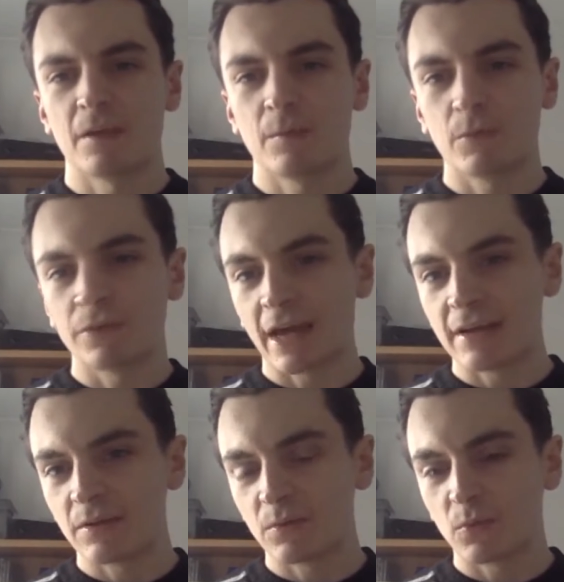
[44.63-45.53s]
But
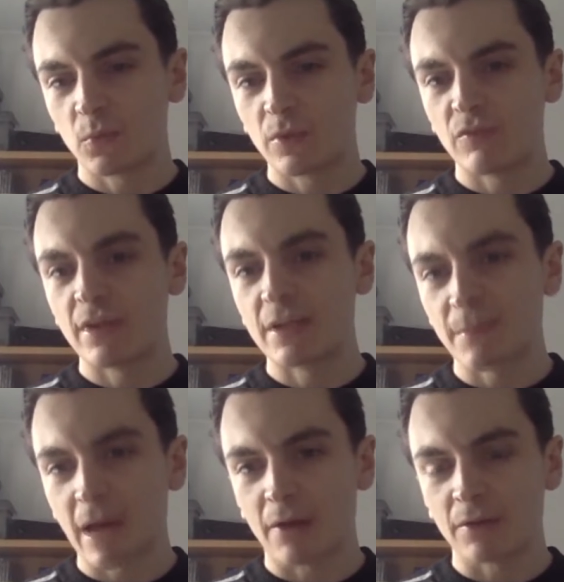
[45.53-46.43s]
then we read
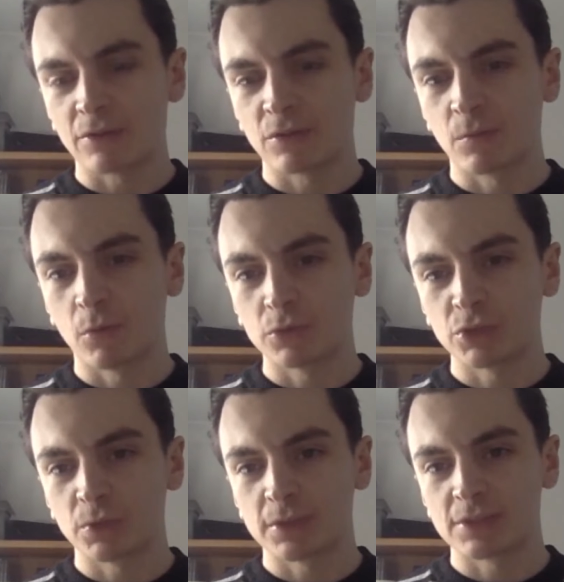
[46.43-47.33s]
about the
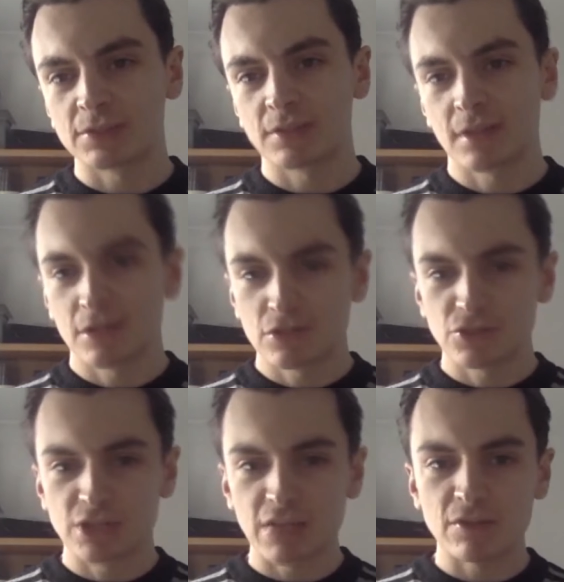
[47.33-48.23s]
tumultuous
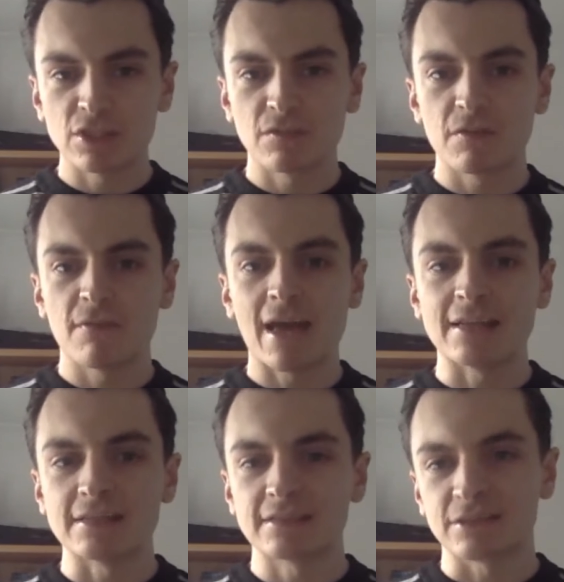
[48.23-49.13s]
series of
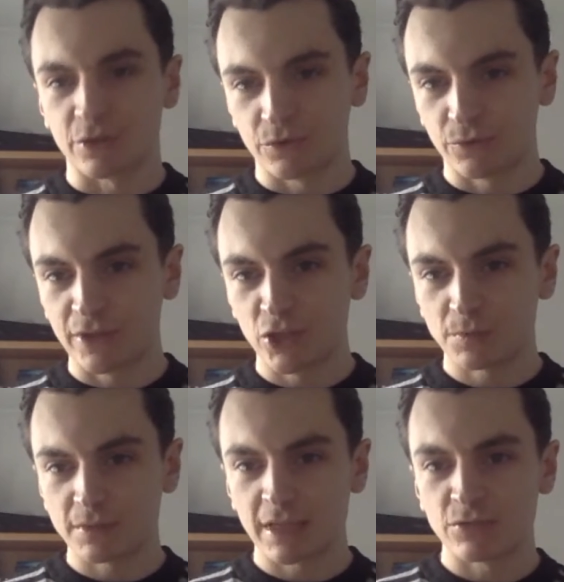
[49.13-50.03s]
events that lead up
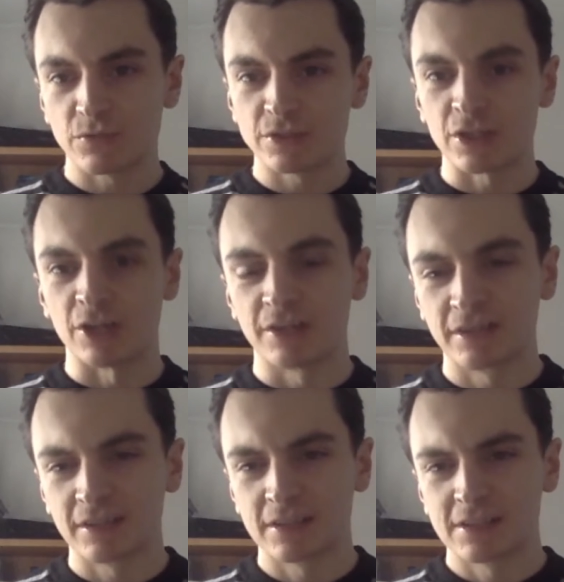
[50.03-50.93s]
to his return.
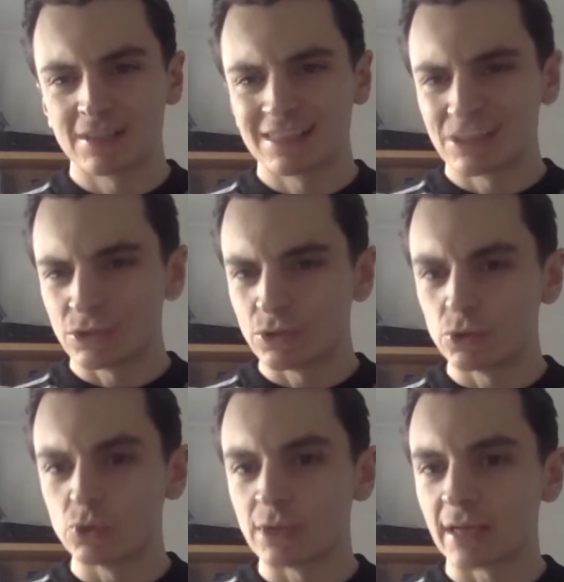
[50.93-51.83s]
And
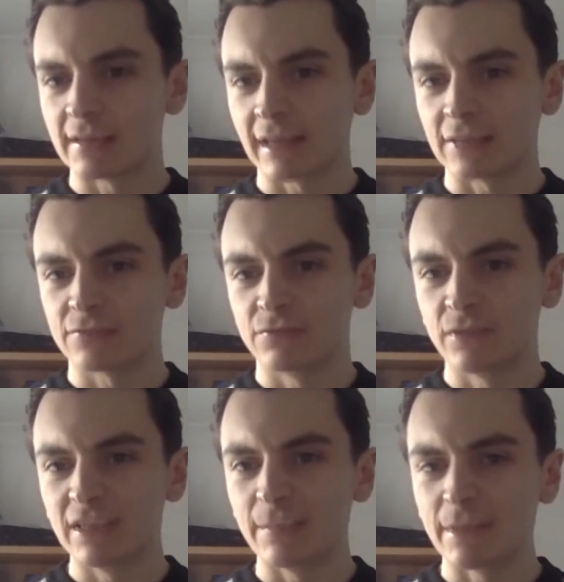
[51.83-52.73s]
oh, that's
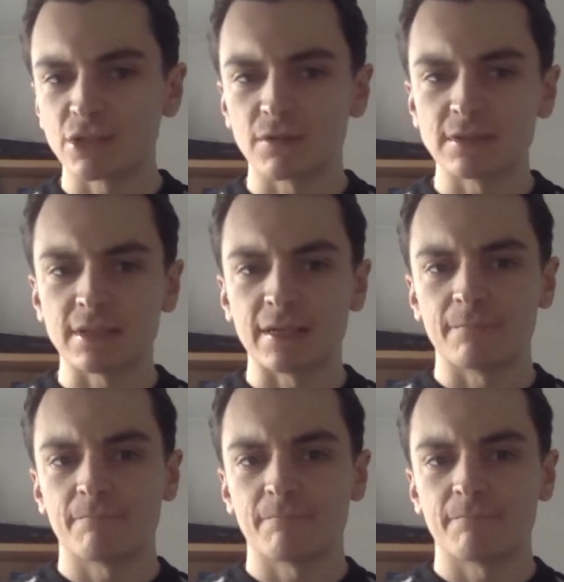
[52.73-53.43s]
really bitter, isn't it?